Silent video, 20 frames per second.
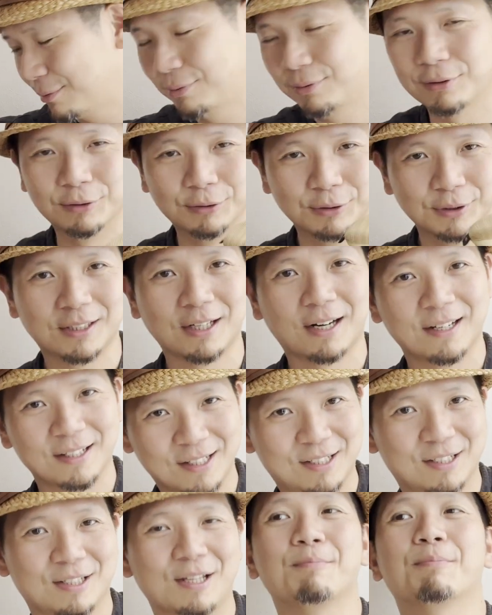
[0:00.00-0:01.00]
Undar
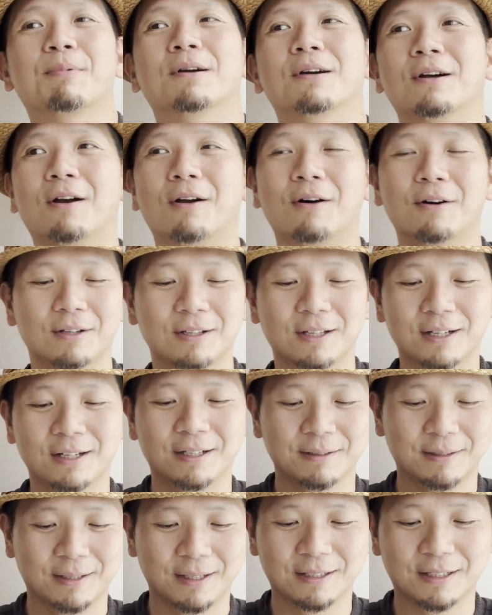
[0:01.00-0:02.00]
slipper or
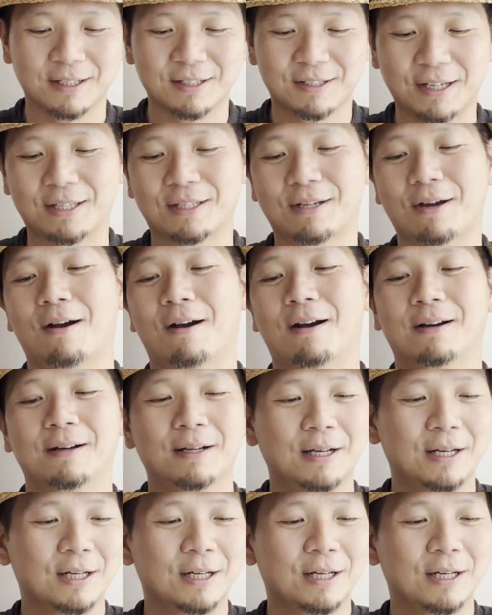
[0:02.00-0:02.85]
the sitar.